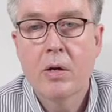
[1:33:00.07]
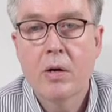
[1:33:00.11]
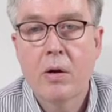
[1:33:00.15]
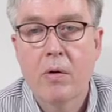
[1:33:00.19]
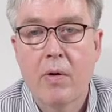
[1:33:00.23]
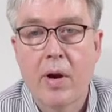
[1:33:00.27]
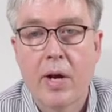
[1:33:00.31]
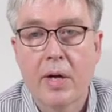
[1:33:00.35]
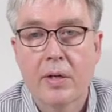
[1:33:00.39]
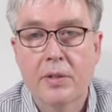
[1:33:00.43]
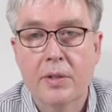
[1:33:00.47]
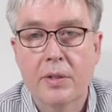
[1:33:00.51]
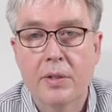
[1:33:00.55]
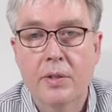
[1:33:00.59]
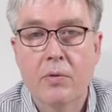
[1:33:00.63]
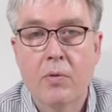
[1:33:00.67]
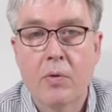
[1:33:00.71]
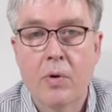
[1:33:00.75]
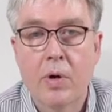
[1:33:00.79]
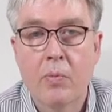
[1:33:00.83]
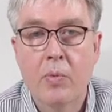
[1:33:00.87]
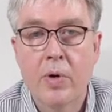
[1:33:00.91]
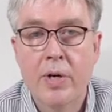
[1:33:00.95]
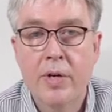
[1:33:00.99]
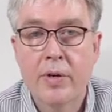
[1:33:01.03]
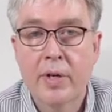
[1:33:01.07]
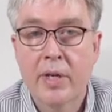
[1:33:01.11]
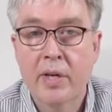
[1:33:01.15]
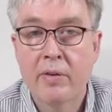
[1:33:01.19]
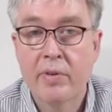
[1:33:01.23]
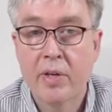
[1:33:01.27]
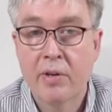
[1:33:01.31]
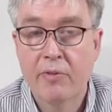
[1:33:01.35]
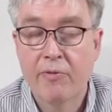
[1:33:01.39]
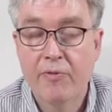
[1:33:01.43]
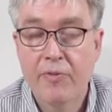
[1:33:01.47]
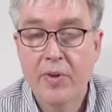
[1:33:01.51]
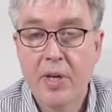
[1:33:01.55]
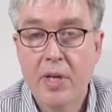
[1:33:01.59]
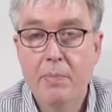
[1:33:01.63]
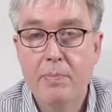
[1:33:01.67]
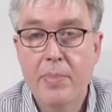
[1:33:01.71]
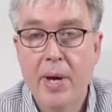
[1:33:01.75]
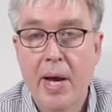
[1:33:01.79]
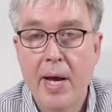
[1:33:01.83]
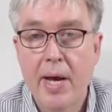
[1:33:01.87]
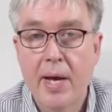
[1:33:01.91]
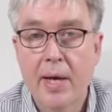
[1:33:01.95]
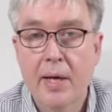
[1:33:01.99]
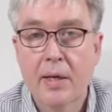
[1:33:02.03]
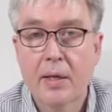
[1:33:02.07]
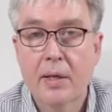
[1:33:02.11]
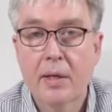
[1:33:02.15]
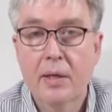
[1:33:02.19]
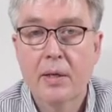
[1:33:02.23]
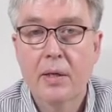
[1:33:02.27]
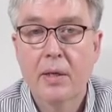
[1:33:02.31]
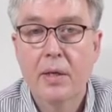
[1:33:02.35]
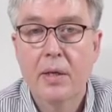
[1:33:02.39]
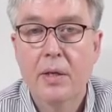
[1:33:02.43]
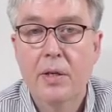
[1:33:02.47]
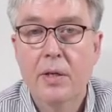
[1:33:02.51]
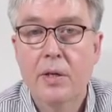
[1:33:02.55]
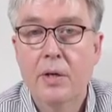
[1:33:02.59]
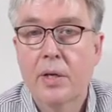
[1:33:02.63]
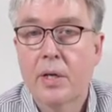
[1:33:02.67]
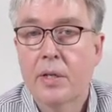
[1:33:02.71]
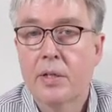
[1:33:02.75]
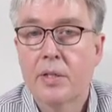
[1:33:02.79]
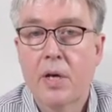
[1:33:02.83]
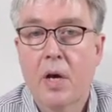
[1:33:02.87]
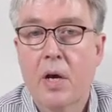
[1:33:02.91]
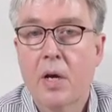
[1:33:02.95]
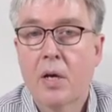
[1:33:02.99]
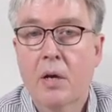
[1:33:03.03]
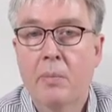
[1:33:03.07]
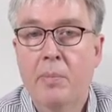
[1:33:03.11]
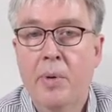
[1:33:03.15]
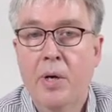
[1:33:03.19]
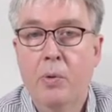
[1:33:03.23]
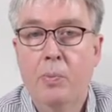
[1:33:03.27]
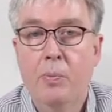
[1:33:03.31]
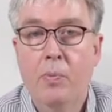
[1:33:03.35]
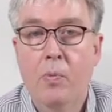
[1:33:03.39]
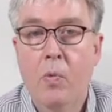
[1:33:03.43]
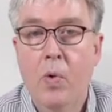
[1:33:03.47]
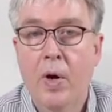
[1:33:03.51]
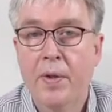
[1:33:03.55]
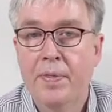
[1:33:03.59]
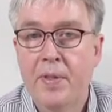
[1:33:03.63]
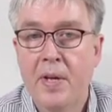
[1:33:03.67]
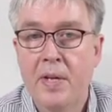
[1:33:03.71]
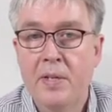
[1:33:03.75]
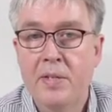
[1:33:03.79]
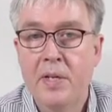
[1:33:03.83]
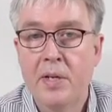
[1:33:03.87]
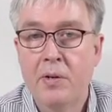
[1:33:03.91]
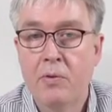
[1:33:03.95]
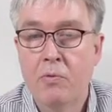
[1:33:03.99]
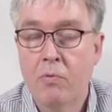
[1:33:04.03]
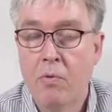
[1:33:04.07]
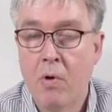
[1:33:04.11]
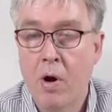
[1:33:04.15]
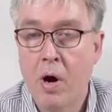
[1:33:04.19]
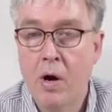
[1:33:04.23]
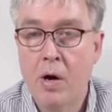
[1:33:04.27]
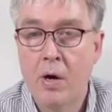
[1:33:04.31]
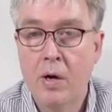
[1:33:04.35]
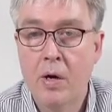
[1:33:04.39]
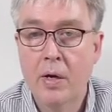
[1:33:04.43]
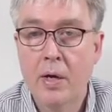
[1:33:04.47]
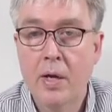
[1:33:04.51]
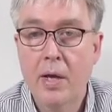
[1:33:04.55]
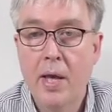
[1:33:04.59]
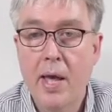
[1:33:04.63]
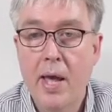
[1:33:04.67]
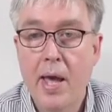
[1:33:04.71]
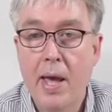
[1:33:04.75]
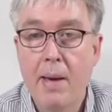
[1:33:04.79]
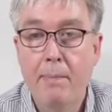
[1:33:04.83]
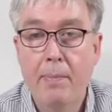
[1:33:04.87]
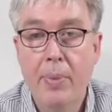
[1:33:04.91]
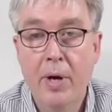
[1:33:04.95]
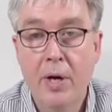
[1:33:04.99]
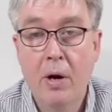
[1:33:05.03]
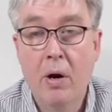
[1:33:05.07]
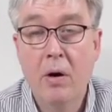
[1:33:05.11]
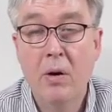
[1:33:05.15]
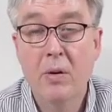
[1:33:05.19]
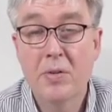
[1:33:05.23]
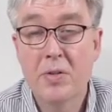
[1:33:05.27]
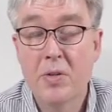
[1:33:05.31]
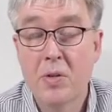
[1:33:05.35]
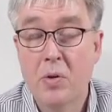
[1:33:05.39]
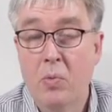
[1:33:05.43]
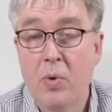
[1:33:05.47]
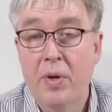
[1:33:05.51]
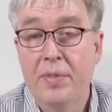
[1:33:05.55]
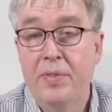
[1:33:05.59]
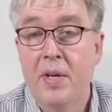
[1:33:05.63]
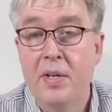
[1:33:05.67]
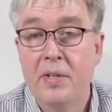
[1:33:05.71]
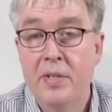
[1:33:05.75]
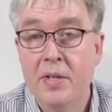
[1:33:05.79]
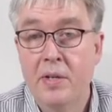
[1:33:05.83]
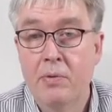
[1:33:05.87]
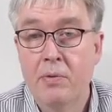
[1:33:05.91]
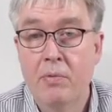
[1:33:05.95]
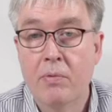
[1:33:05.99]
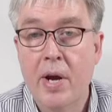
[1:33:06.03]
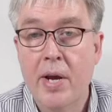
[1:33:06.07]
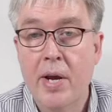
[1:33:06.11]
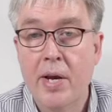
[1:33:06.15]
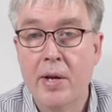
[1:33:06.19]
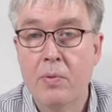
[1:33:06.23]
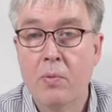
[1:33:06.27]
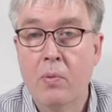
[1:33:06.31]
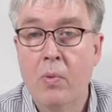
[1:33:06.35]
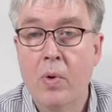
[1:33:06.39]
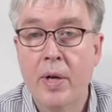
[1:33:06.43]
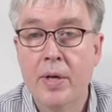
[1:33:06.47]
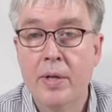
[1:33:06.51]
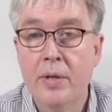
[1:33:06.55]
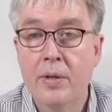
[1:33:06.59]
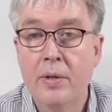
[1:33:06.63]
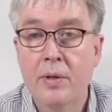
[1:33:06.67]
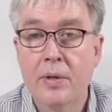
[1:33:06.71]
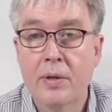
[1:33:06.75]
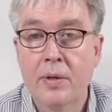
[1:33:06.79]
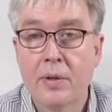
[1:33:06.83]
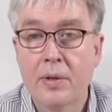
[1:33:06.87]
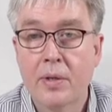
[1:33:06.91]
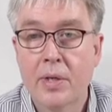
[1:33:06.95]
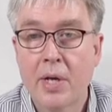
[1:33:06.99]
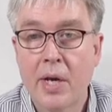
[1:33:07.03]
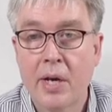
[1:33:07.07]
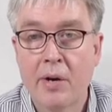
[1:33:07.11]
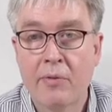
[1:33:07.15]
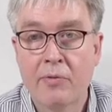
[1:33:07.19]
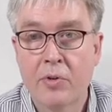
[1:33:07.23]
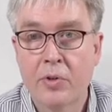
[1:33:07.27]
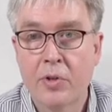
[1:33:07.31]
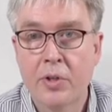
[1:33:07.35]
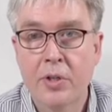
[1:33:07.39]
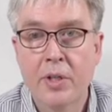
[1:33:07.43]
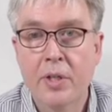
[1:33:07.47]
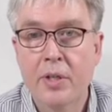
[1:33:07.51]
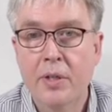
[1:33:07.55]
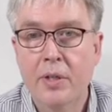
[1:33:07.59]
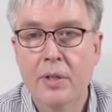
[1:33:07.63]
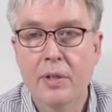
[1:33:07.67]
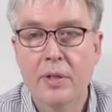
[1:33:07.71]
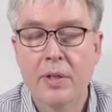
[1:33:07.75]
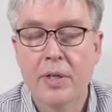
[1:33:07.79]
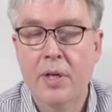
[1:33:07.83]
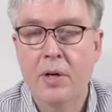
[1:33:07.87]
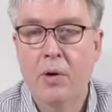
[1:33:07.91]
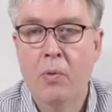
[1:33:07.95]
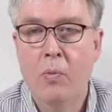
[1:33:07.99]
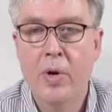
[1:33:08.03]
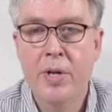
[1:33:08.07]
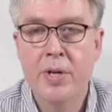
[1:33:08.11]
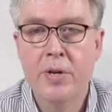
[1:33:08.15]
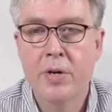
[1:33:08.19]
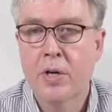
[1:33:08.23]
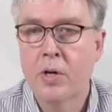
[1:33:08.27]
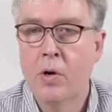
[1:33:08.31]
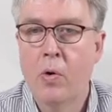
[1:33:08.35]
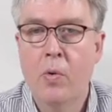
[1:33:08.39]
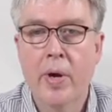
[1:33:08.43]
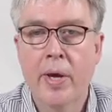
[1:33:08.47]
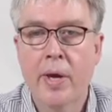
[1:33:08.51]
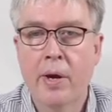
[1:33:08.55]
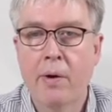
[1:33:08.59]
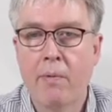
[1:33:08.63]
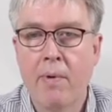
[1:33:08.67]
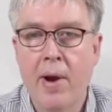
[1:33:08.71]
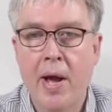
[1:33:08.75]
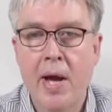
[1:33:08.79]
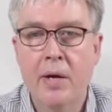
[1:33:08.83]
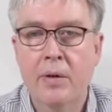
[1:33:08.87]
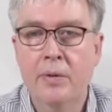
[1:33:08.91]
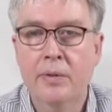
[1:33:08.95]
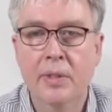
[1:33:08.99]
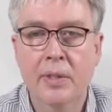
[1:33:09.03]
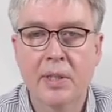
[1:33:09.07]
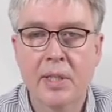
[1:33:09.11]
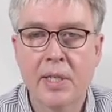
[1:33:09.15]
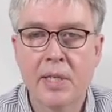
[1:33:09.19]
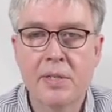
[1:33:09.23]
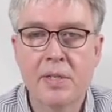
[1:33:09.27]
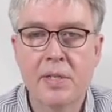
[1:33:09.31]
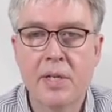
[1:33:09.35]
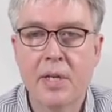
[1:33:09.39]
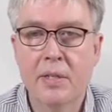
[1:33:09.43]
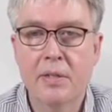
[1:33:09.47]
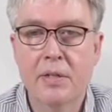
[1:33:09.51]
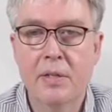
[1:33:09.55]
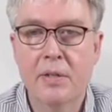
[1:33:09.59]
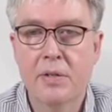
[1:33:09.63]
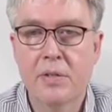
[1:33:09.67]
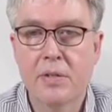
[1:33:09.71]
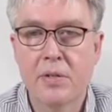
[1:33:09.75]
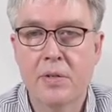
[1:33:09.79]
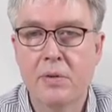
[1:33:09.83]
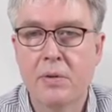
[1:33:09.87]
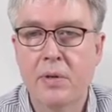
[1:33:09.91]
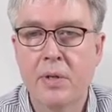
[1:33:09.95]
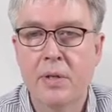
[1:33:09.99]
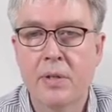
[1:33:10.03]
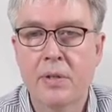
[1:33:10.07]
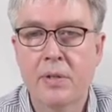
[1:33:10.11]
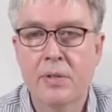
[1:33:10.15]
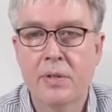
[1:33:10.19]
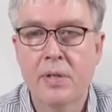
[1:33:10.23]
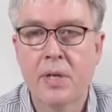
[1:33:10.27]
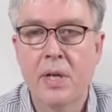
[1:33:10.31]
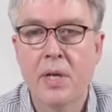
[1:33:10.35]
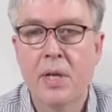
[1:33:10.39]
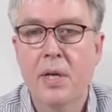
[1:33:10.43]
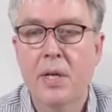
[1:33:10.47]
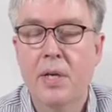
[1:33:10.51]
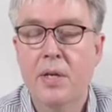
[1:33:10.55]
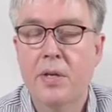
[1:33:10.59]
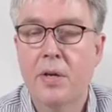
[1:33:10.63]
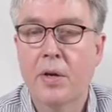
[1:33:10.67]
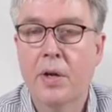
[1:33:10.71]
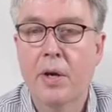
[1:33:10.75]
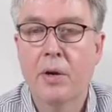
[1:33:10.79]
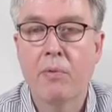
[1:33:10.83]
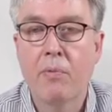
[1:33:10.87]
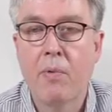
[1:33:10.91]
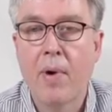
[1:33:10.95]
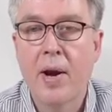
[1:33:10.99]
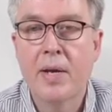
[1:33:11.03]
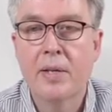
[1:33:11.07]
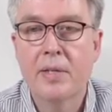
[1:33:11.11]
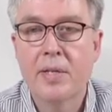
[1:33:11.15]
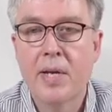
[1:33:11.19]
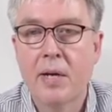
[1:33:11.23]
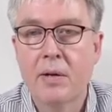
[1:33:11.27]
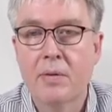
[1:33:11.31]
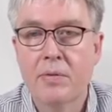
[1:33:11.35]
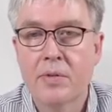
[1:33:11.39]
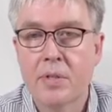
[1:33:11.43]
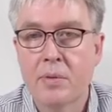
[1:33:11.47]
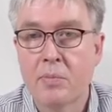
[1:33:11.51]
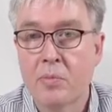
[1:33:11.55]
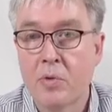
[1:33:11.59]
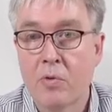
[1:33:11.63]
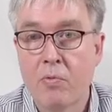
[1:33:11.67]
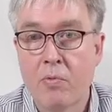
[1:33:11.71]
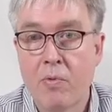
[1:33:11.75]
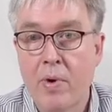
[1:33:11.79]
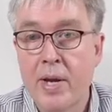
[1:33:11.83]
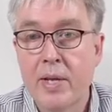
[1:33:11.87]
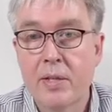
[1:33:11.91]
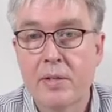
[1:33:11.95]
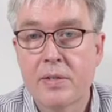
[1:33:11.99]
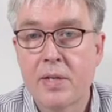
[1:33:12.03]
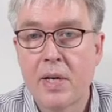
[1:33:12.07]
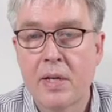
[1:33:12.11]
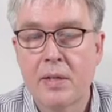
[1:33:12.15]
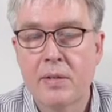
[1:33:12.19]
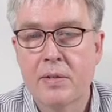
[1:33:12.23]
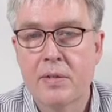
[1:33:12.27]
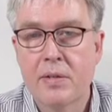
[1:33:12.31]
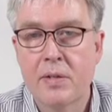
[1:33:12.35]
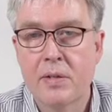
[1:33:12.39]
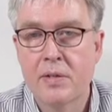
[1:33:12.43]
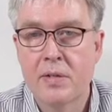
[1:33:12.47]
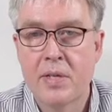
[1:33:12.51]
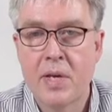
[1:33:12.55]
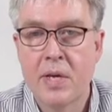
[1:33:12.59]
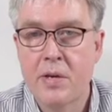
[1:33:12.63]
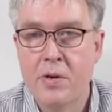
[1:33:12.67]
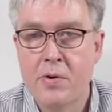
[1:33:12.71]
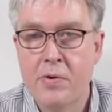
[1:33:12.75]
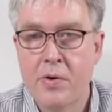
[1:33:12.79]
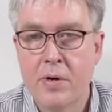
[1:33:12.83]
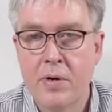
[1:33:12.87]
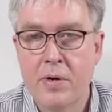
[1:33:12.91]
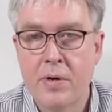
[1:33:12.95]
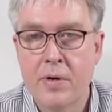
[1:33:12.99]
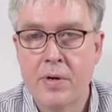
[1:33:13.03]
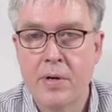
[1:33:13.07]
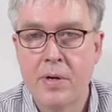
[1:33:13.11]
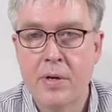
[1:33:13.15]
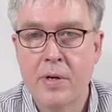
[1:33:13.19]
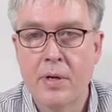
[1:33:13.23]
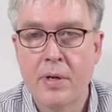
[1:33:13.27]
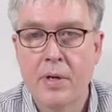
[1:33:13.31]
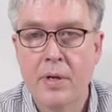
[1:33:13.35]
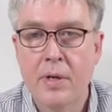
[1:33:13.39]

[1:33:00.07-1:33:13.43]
correction or when you're giving feedback, you can talk about what they did wrong, but also what they did right, what kind of good, you know, when you're going around listening to the students, you can write down some great sentences that you heard.